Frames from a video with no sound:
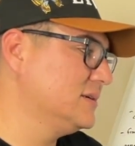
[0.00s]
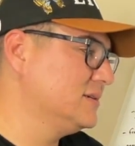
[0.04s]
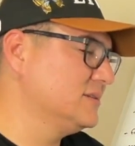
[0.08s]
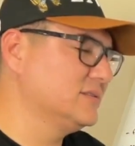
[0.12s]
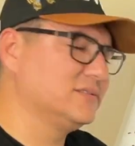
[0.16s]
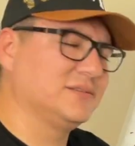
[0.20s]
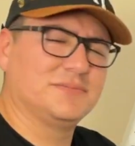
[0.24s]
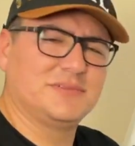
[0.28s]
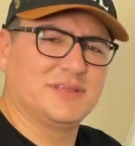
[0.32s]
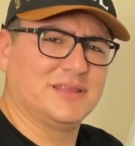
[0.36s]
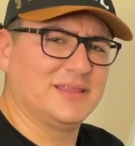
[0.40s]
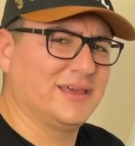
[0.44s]

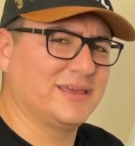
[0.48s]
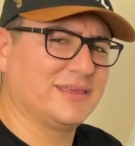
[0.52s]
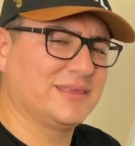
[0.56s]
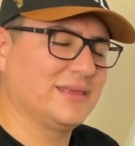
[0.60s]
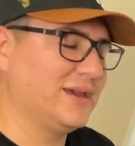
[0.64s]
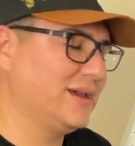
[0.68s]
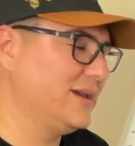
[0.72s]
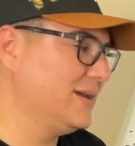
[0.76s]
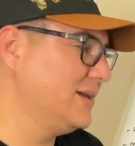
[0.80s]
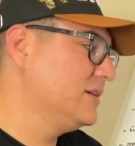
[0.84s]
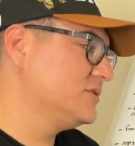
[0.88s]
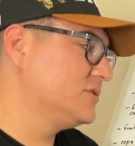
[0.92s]
something like
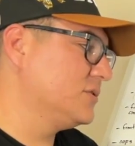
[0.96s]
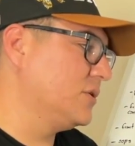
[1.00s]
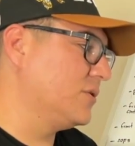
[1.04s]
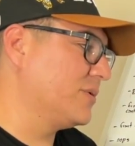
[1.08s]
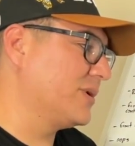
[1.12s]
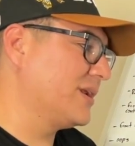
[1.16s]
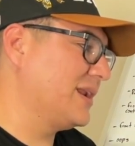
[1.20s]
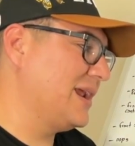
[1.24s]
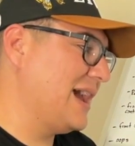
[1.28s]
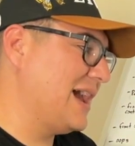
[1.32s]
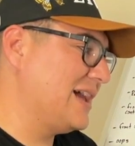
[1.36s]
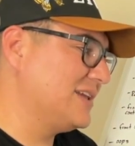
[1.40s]
that. So we're
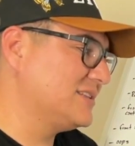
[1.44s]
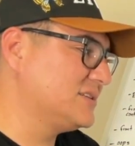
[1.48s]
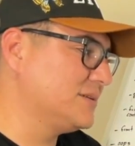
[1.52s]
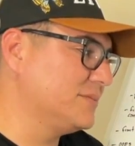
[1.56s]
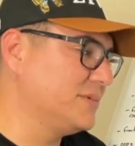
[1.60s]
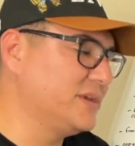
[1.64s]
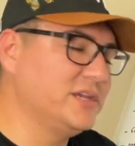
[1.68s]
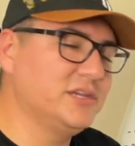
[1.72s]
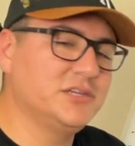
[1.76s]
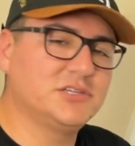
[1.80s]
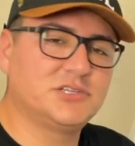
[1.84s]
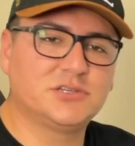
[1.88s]
gonna add some
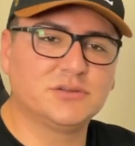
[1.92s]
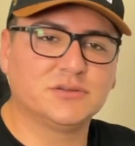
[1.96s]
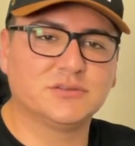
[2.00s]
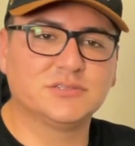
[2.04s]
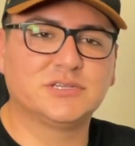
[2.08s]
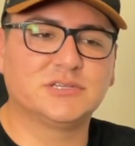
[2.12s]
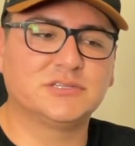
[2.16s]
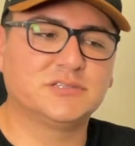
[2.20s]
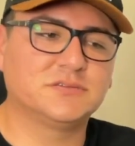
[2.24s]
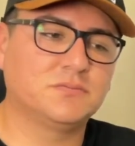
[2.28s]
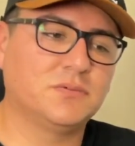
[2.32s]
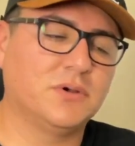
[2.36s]
heat shields
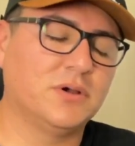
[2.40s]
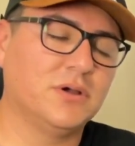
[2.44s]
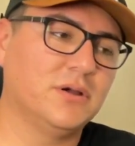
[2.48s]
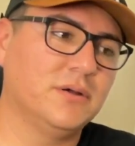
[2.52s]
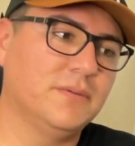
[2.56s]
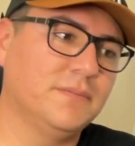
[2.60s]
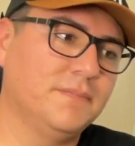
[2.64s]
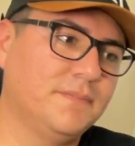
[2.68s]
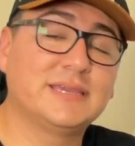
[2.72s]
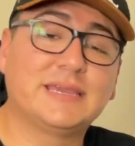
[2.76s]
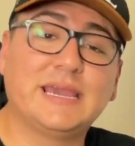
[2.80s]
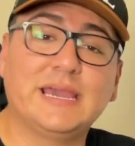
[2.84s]
as
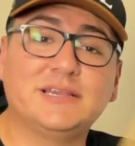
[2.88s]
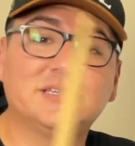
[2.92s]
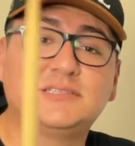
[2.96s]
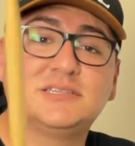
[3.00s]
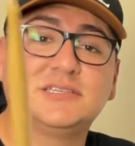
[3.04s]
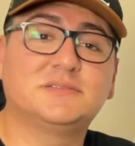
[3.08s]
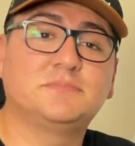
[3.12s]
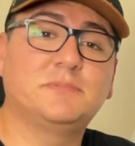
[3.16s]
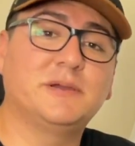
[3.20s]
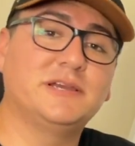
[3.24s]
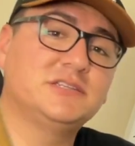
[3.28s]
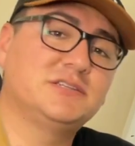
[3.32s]
well. K
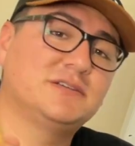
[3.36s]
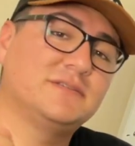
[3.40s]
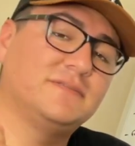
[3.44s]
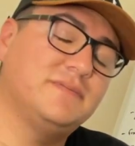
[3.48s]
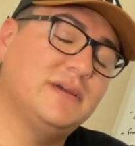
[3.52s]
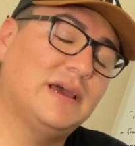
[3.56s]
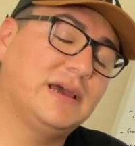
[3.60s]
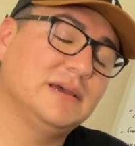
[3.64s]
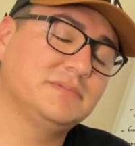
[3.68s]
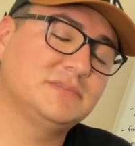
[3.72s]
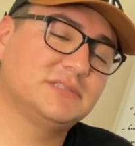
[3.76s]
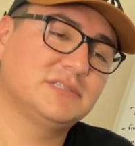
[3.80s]
Suspension
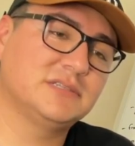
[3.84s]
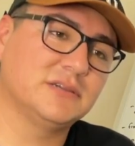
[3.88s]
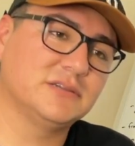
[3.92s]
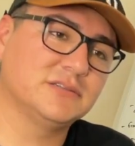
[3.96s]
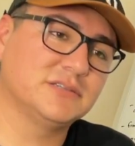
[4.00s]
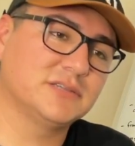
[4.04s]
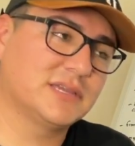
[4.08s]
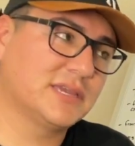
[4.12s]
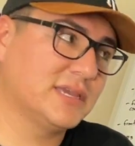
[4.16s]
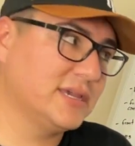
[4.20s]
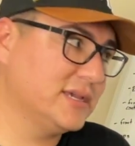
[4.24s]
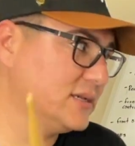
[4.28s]
Fab sells
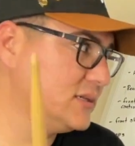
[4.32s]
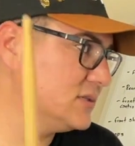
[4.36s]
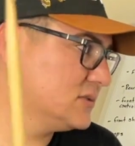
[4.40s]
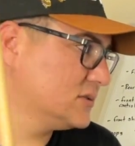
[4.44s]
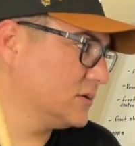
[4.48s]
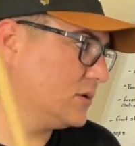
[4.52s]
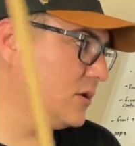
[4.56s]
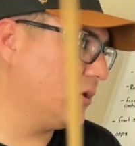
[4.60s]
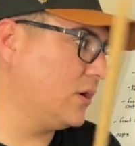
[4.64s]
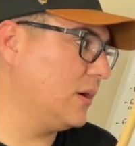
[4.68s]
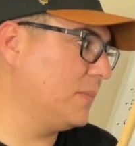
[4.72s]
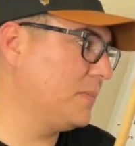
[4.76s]
the kit,
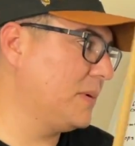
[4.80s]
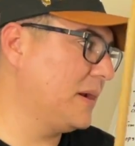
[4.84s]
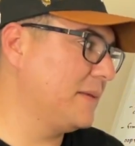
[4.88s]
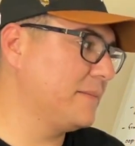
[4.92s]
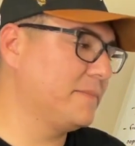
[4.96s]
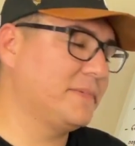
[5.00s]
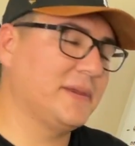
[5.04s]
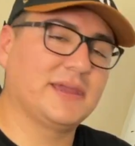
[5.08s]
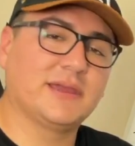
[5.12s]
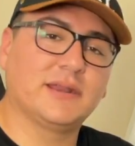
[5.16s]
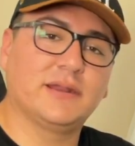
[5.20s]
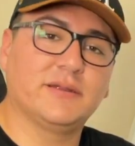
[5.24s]
so I'll probably
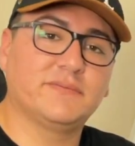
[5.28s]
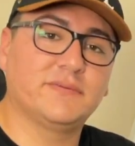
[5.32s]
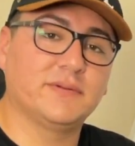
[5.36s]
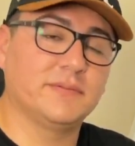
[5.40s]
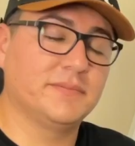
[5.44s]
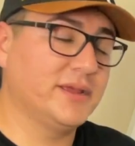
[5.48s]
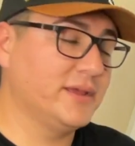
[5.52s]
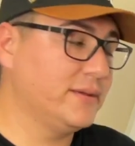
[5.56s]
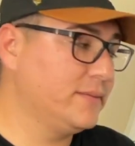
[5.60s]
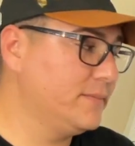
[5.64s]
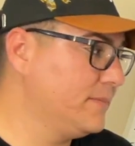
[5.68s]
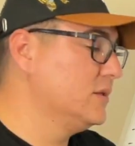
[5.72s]
pick it up from
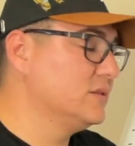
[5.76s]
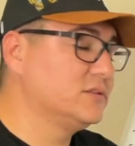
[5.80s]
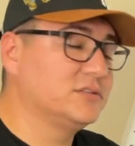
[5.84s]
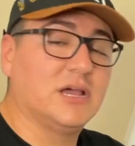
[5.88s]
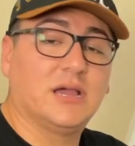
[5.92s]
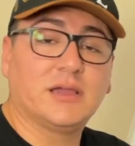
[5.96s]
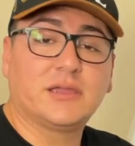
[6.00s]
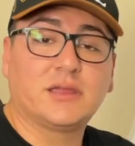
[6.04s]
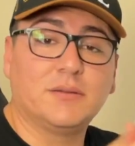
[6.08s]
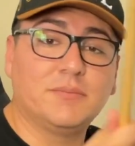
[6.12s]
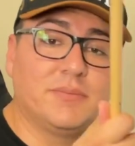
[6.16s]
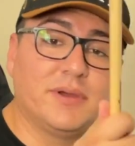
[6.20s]
him.
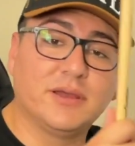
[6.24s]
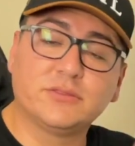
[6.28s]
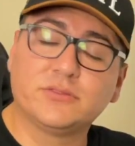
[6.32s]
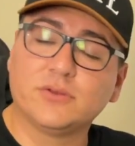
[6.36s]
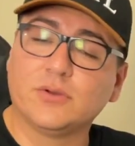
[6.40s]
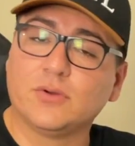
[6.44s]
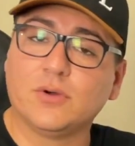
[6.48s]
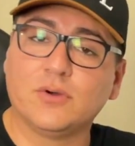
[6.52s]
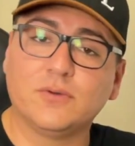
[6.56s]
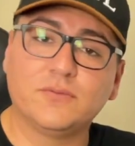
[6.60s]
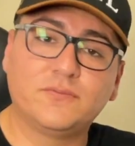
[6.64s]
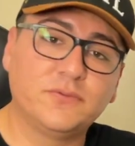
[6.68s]
Talking about the
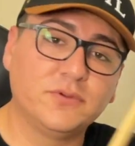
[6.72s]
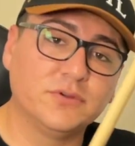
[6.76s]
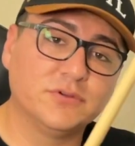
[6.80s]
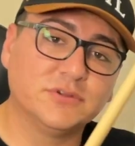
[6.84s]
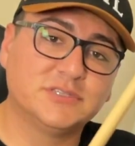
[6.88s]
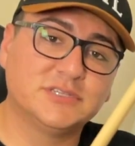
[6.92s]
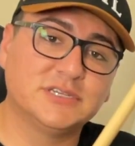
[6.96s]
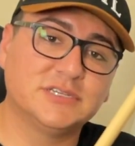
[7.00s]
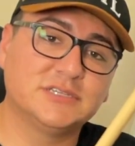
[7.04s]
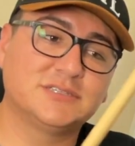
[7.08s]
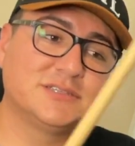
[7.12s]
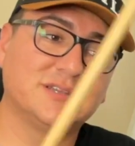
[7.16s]
whole fuel
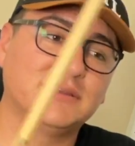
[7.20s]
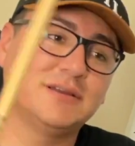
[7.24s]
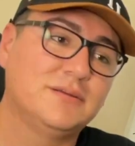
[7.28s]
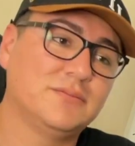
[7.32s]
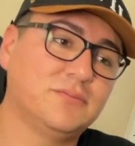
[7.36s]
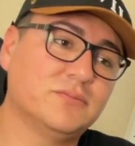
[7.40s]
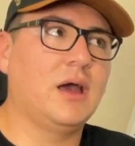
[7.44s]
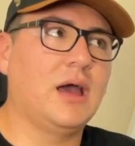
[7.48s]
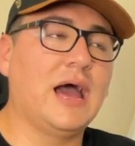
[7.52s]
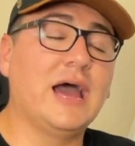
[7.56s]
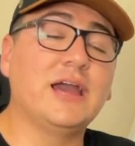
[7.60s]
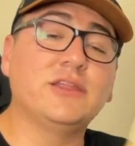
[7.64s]

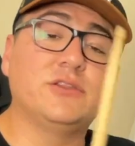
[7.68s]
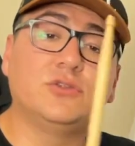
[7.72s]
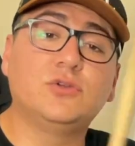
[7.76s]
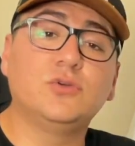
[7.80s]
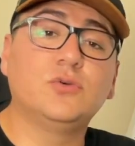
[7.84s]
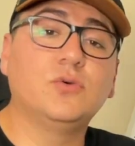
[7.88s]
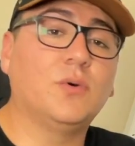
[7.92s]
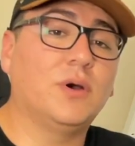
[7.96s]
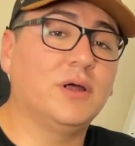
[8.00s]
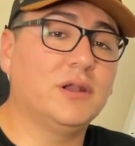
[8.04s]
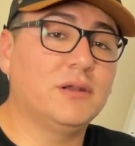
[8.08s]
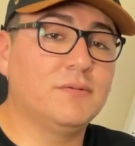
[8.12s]
system, I do
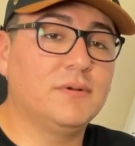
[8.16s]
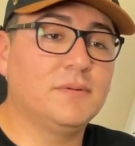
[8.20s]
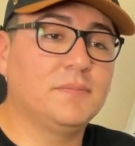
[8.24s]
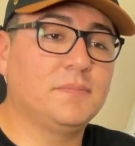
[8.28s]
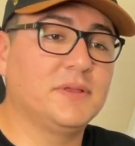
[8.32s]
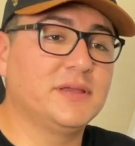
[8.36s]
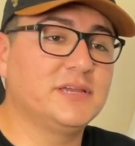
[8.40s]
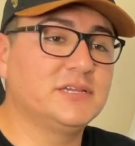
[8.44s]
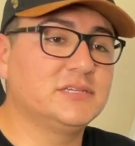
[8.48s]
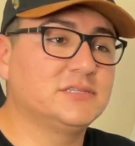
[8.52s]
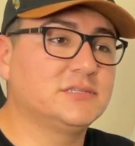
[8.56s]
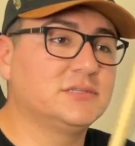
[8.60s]
want to
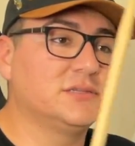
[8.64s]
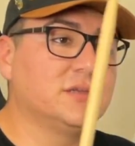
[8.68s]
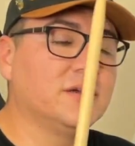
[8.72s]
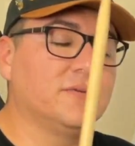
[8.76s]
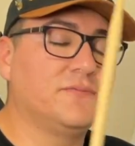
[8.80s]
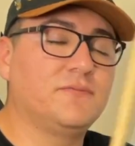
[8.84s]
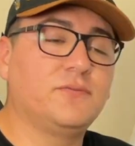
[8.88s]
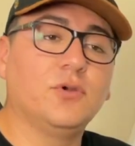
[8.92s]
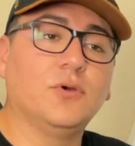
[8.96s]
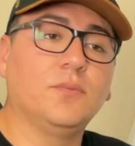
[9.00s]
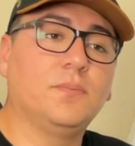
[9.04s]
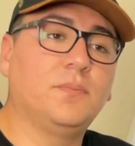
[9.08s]
replace the
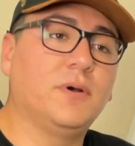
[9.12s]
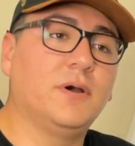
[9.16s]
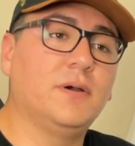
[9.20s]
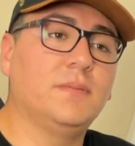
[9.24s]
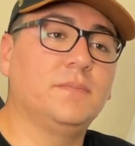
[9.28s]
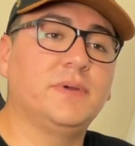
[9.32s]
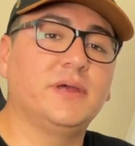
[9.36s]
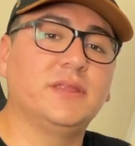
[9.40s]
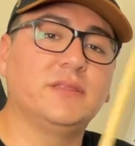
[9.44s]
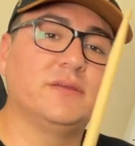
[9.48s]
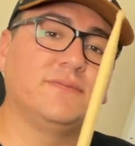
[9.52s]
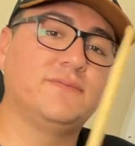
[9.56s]
fuel pump
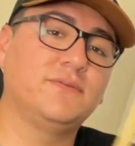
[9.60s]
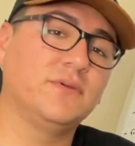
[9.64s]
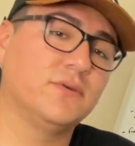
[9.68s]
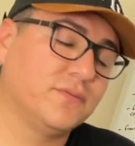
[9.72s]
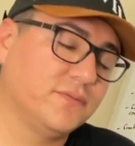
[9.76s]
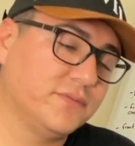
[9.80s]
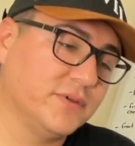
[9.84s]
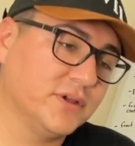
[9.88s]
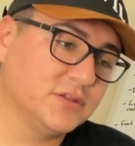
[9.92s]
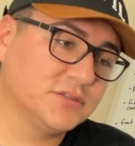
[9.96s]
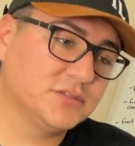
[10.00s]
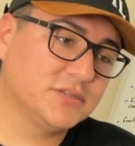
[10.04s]
and the fuel
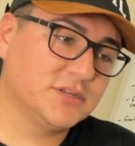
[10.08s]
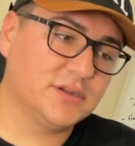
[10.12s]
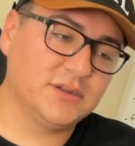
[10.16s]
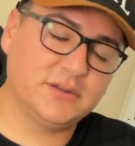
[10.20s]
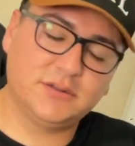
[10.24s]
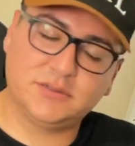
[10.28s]
filter